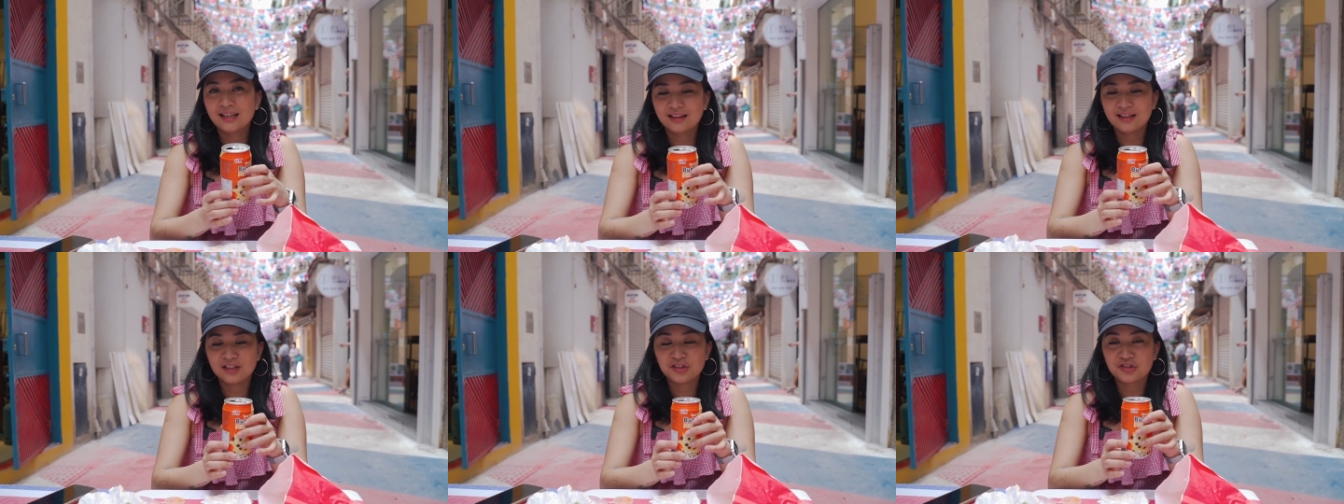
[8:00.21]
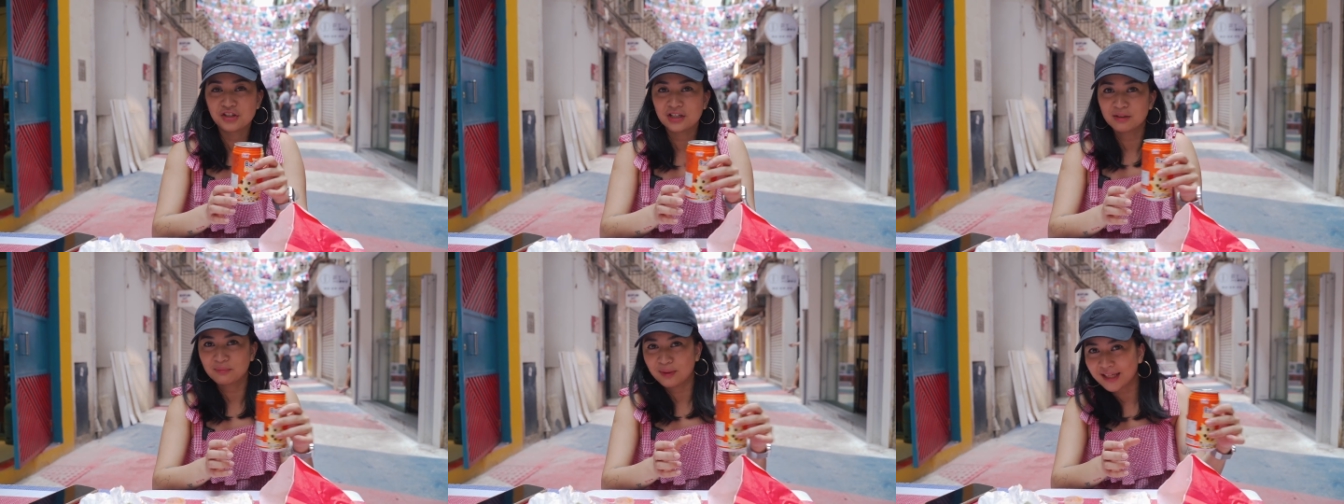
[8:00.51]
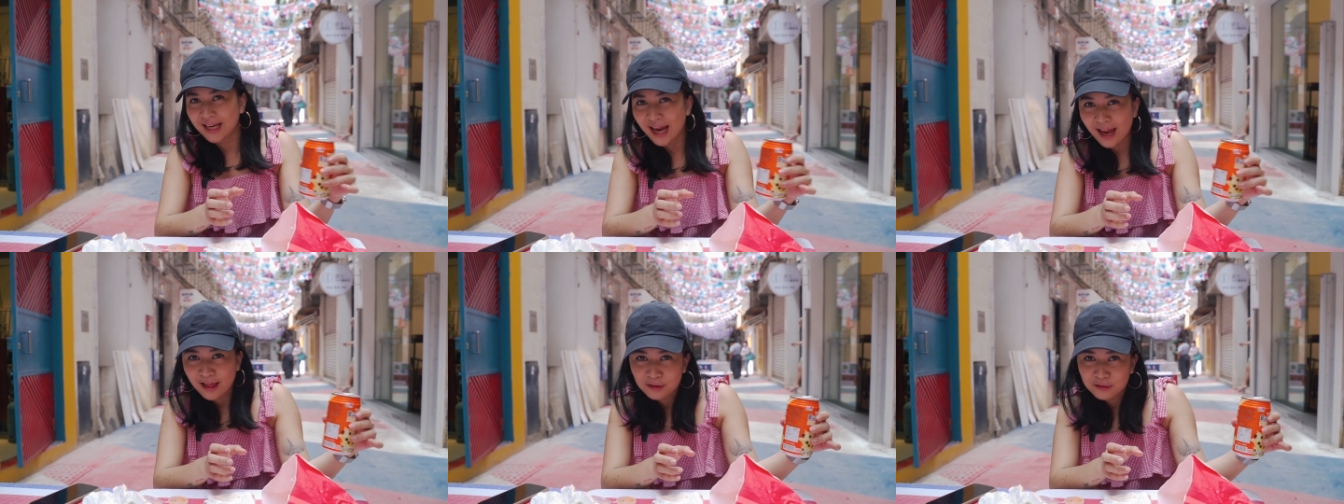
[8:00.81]
than drink my
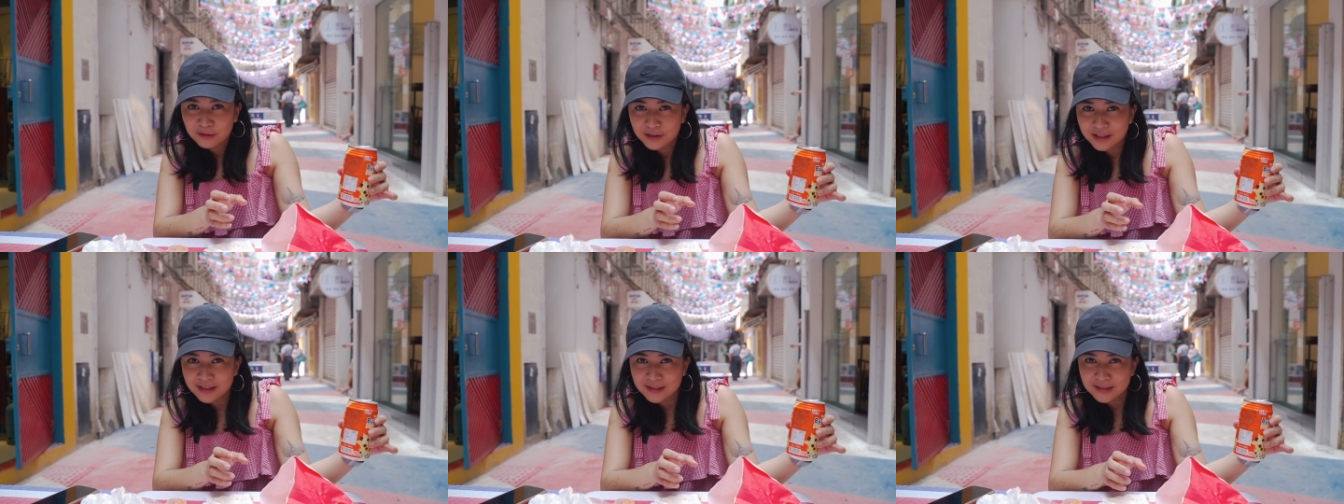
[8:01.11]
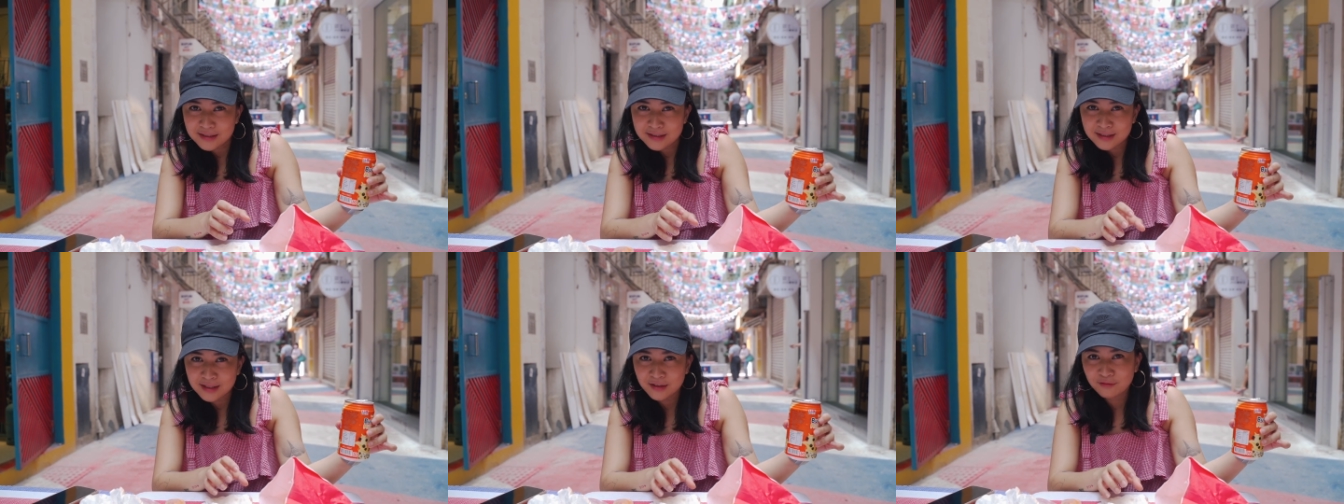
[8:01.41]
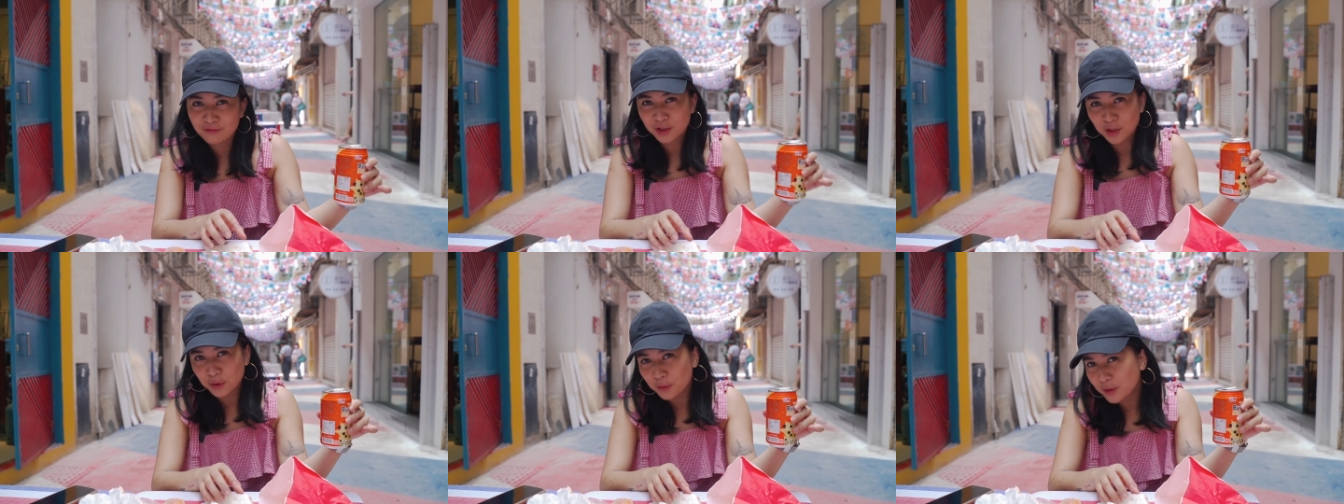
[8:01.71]
calories,
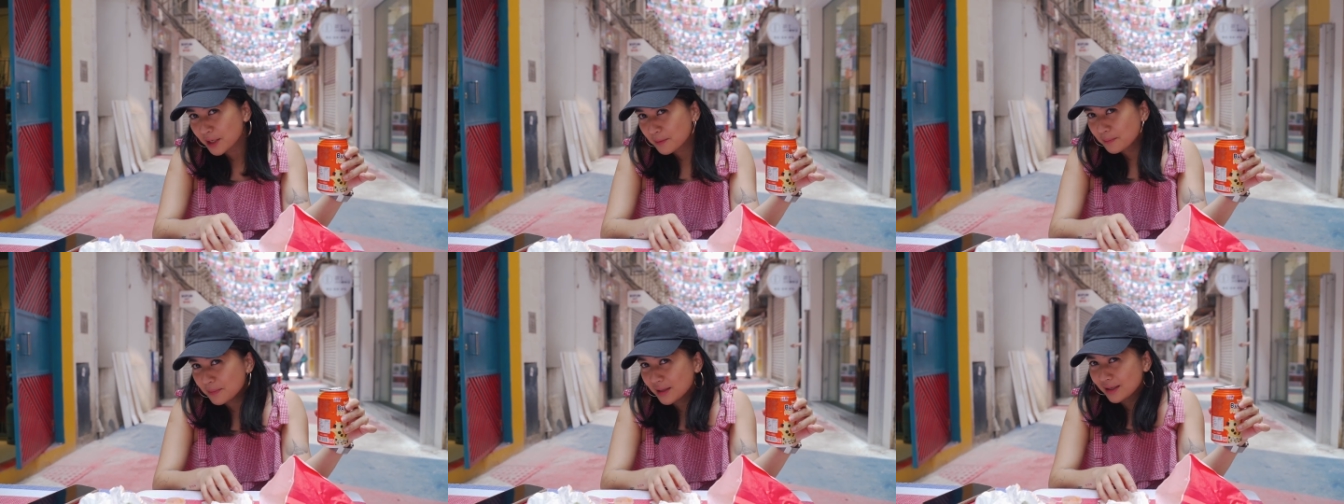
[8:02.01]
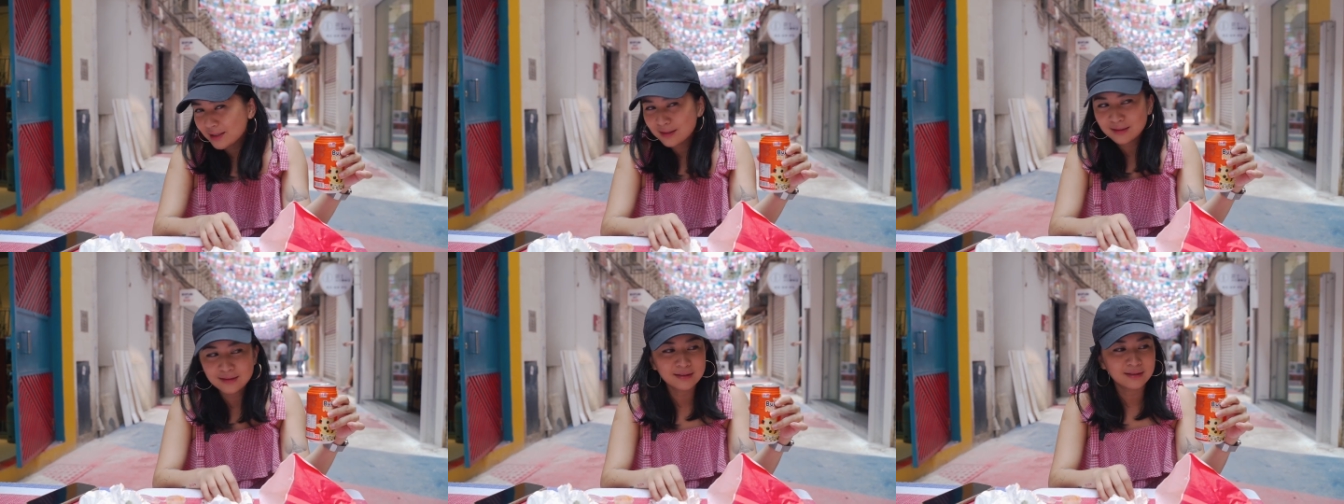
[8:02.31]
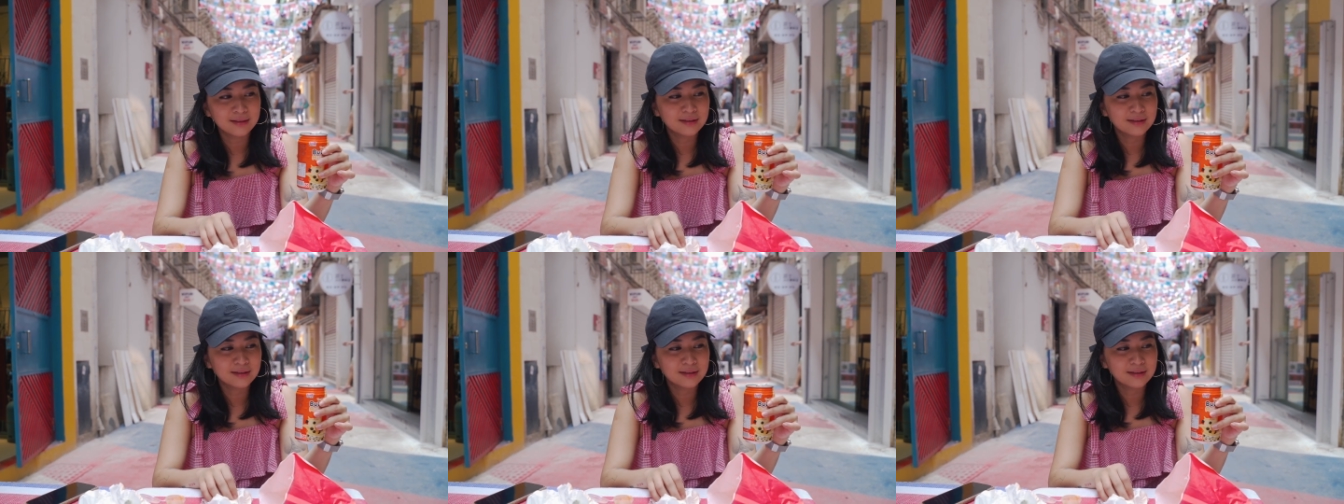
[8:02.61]
if you know what I mean.